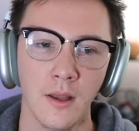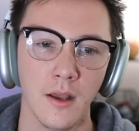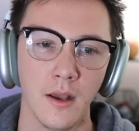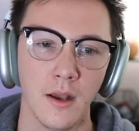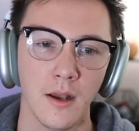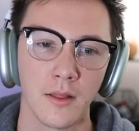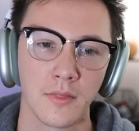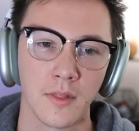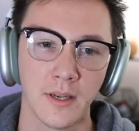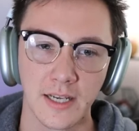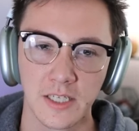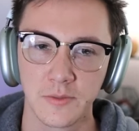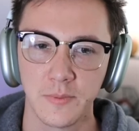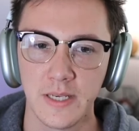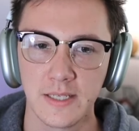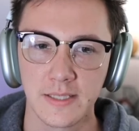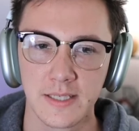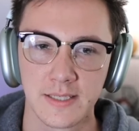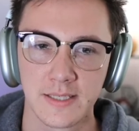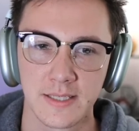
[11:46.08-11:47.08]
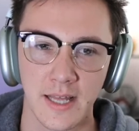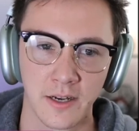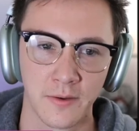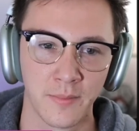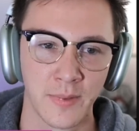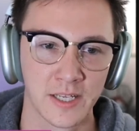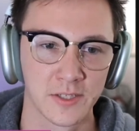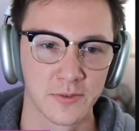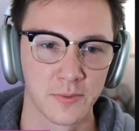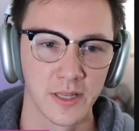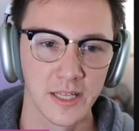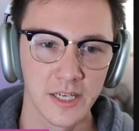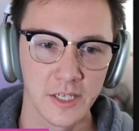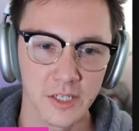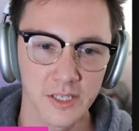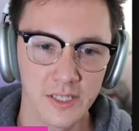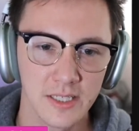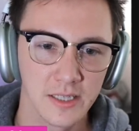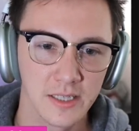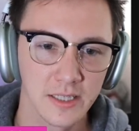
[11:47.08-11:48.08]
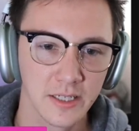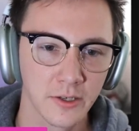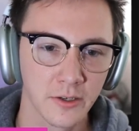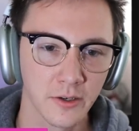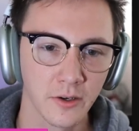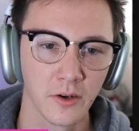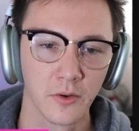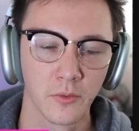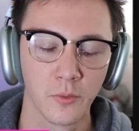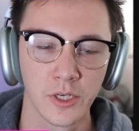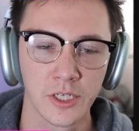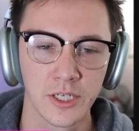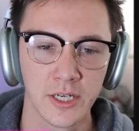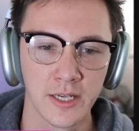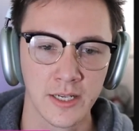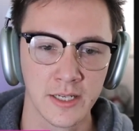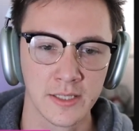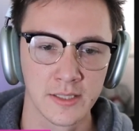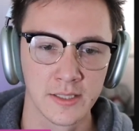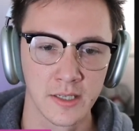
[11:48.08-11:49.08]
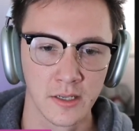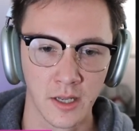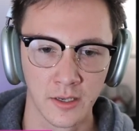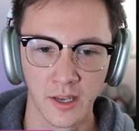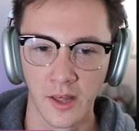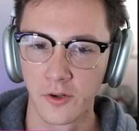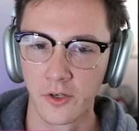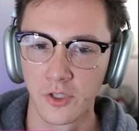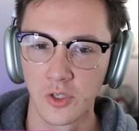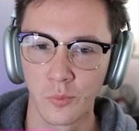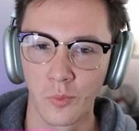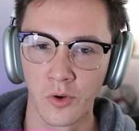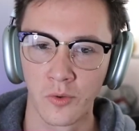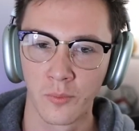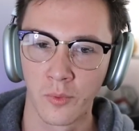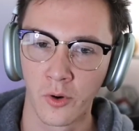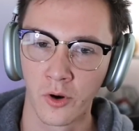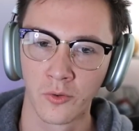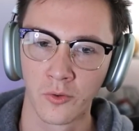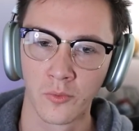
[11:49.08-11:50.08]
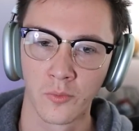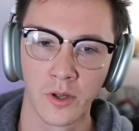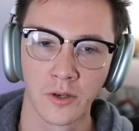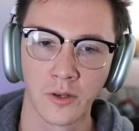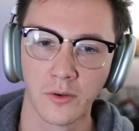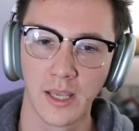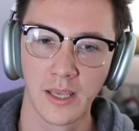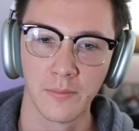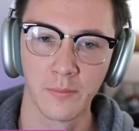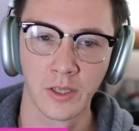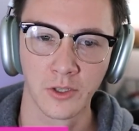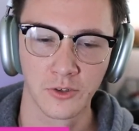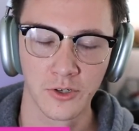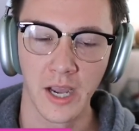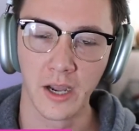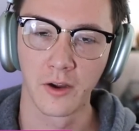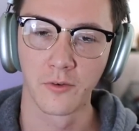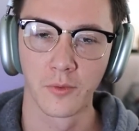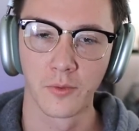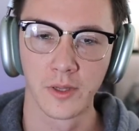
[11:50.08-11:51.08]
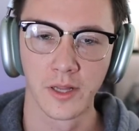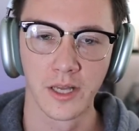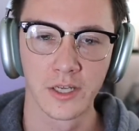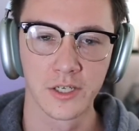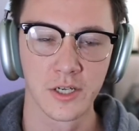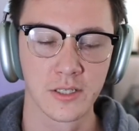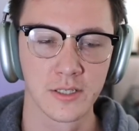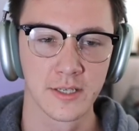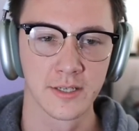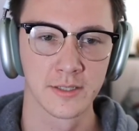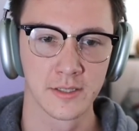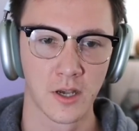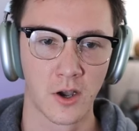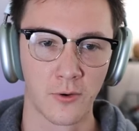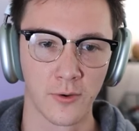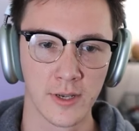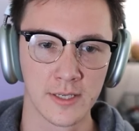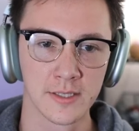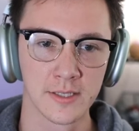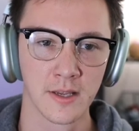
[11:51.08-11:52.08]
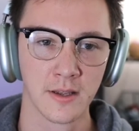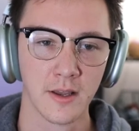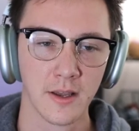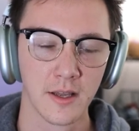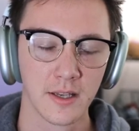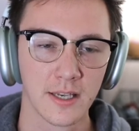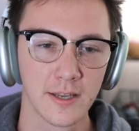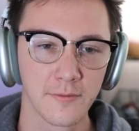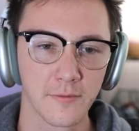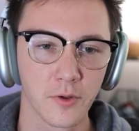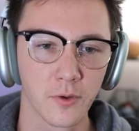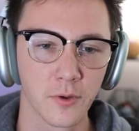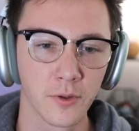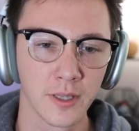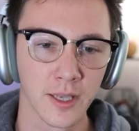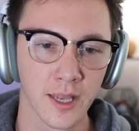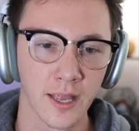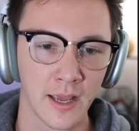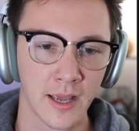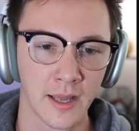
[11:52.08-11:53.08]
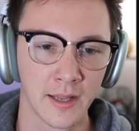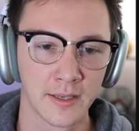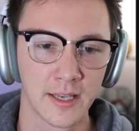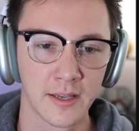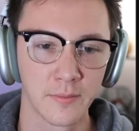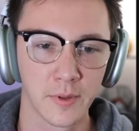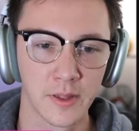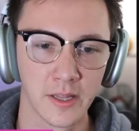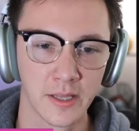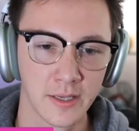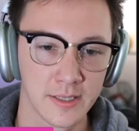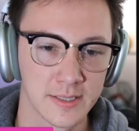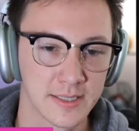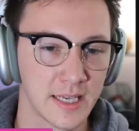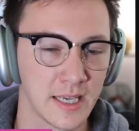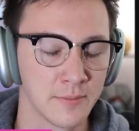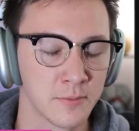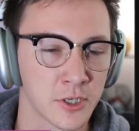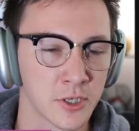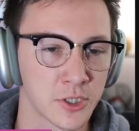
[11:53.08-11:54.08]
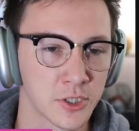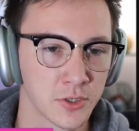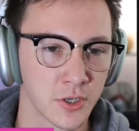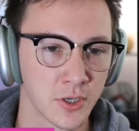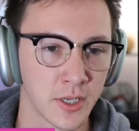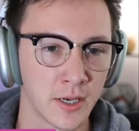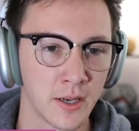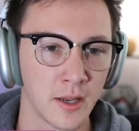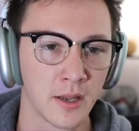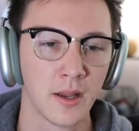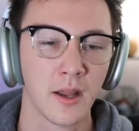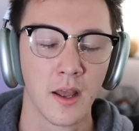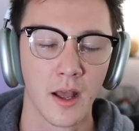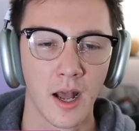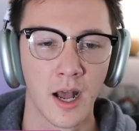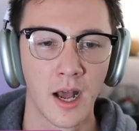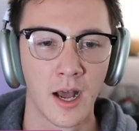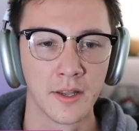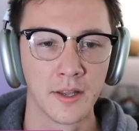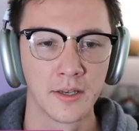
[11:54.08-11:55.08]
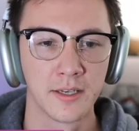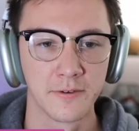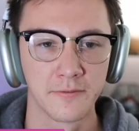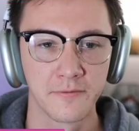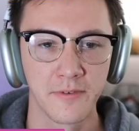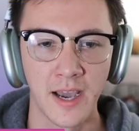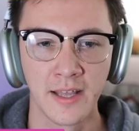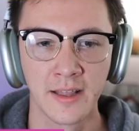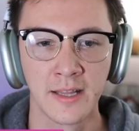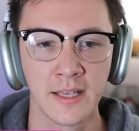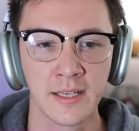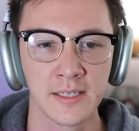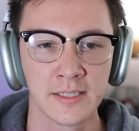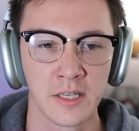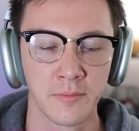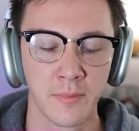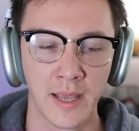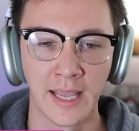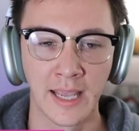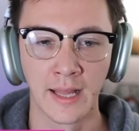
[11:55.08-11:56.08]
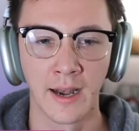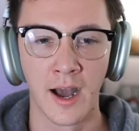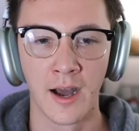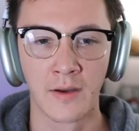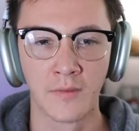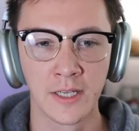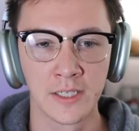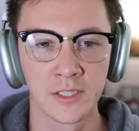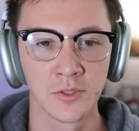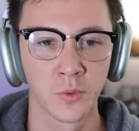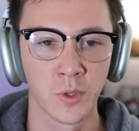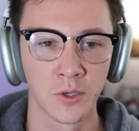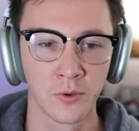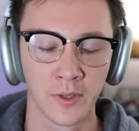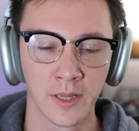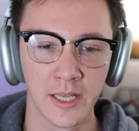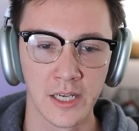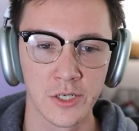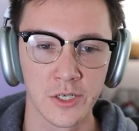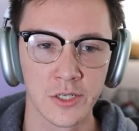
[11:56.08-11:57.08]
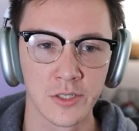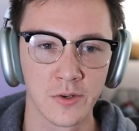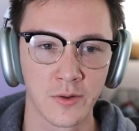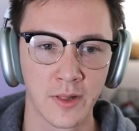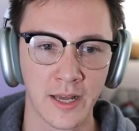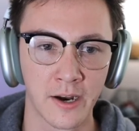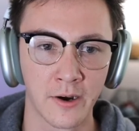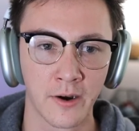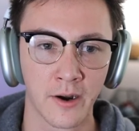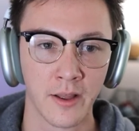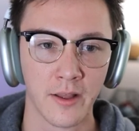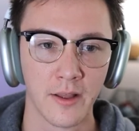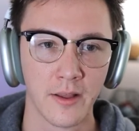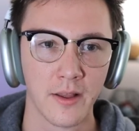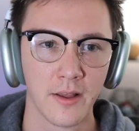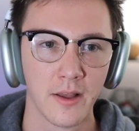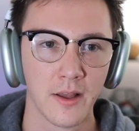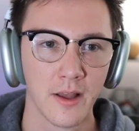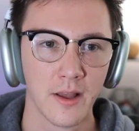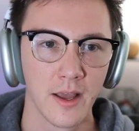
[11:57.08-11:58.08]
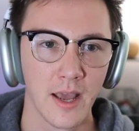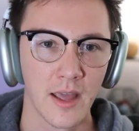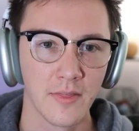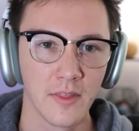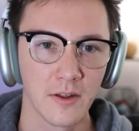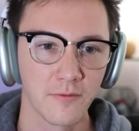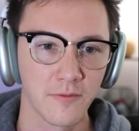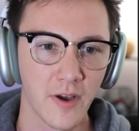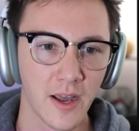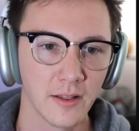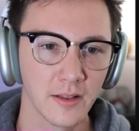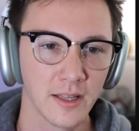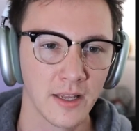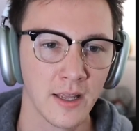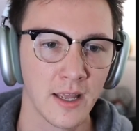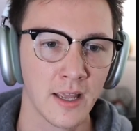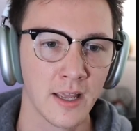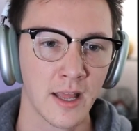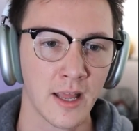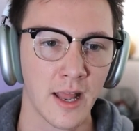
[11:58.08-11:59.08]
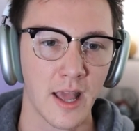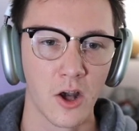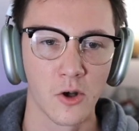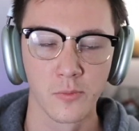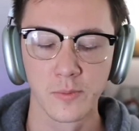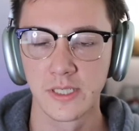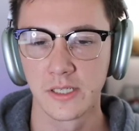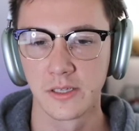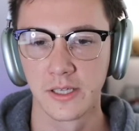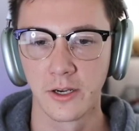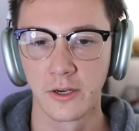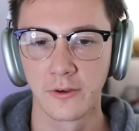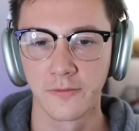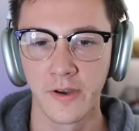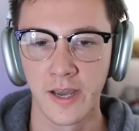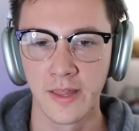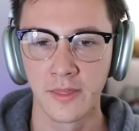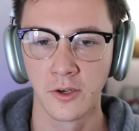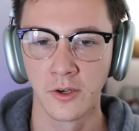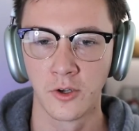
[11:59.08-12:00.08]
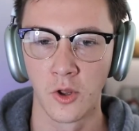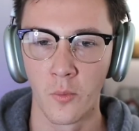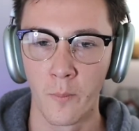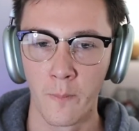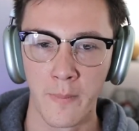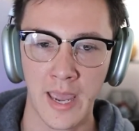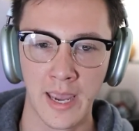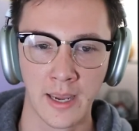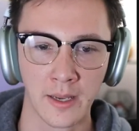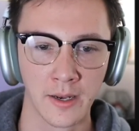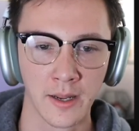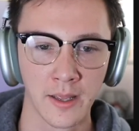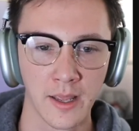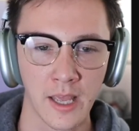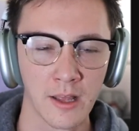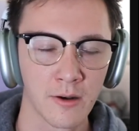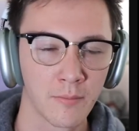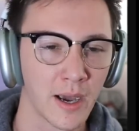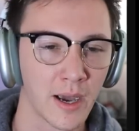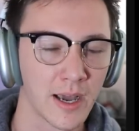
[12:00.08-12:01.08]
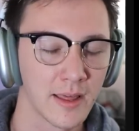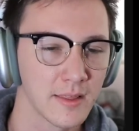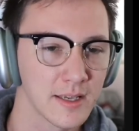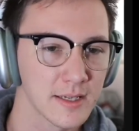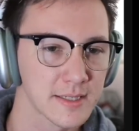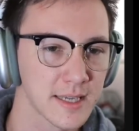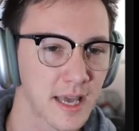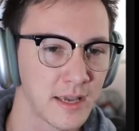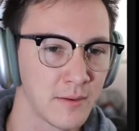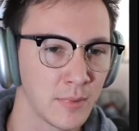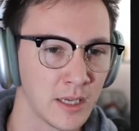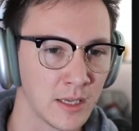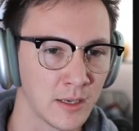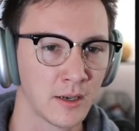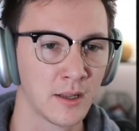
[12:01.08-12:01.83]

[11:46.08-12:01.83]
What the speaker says: The next piece is that it makes relations clear, which is another super important one. Keeping track of relations is always difficult, and typically a schema should define these and make it obvious what relations are there. And then finally, it helps clarify the domain. And by this, I mean